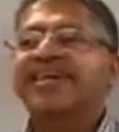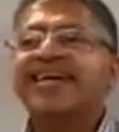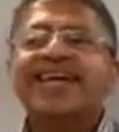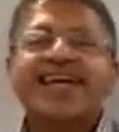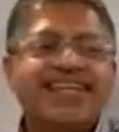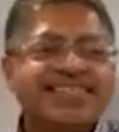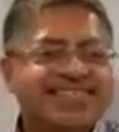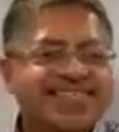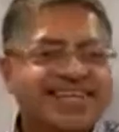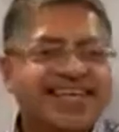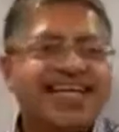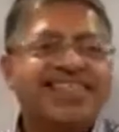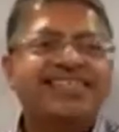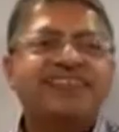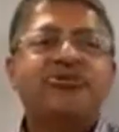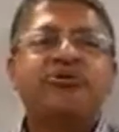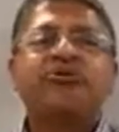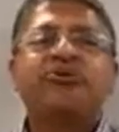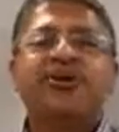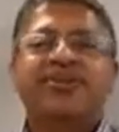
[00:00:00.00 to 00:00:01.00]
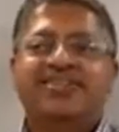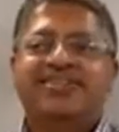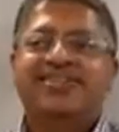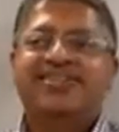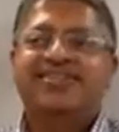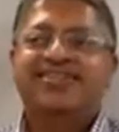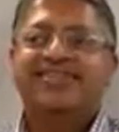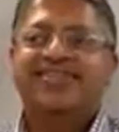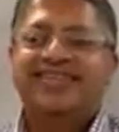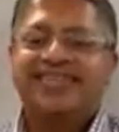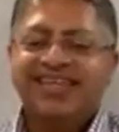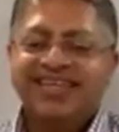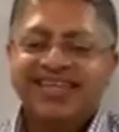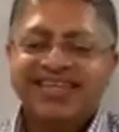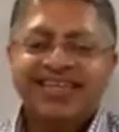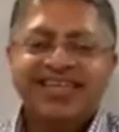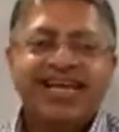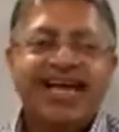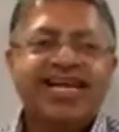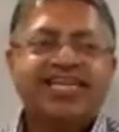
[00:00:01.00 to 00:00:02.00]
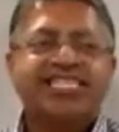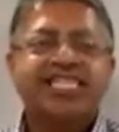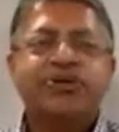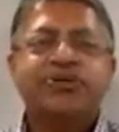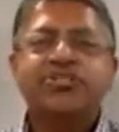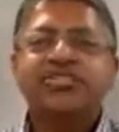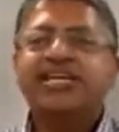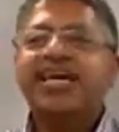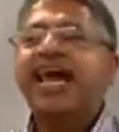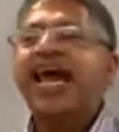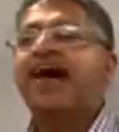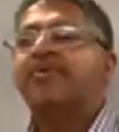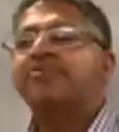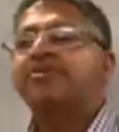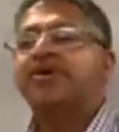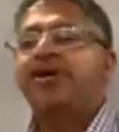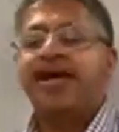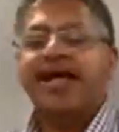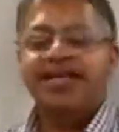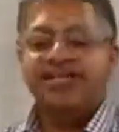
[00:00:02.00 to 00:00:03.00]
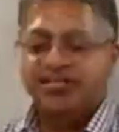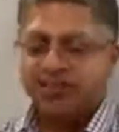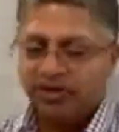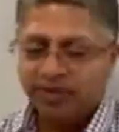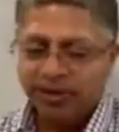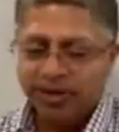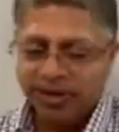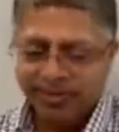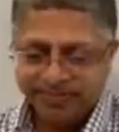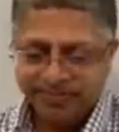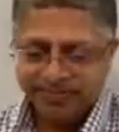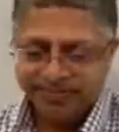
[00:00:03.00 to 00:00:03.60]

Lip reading: against her will. And she was captured against her will.